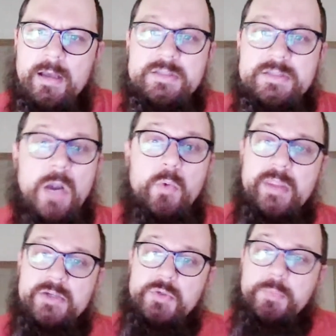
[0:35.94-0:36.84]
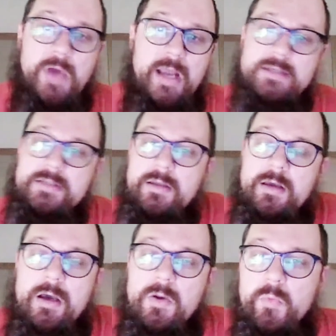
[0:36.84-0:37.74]
Start with the actual product
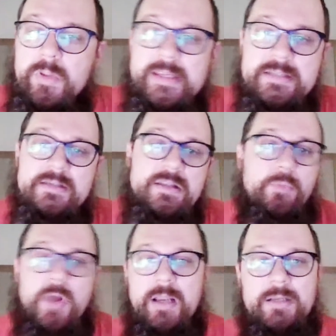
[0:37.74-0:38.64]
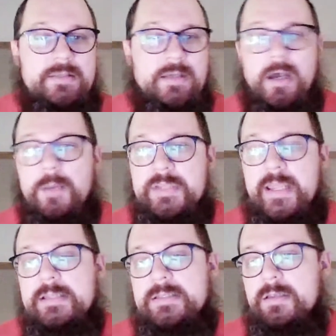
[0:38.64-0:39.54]
releases, the product
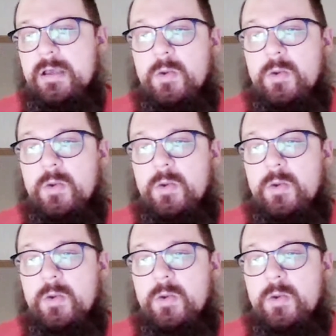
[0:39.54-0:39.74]
updates.